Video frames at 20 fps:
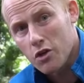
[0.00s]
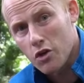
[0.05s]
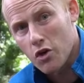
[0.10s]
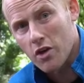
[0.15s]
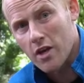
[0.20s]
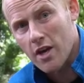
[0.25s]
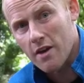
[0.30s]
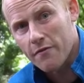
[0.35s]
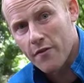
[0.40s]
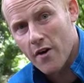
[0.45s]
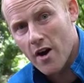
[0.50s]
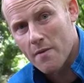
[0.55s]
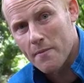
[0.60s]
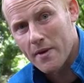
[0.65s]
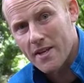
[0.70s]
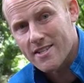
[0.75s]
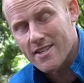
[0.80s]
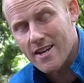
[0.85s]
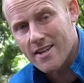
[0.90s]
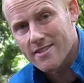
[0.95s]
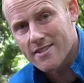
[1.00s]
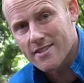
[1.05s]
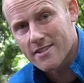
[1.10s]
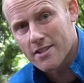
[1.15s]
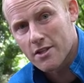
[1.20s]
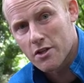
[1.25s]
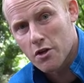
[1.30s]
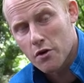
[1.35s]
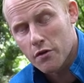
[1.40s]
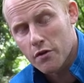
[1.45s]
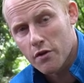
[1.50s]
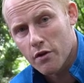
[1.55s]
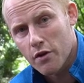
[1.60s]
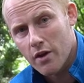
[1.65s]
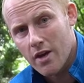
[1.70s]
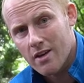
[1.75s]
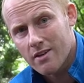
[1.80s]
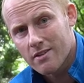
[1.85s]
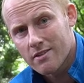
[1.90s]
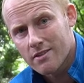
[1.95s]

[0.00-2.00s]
UK farming's answer to North Korea?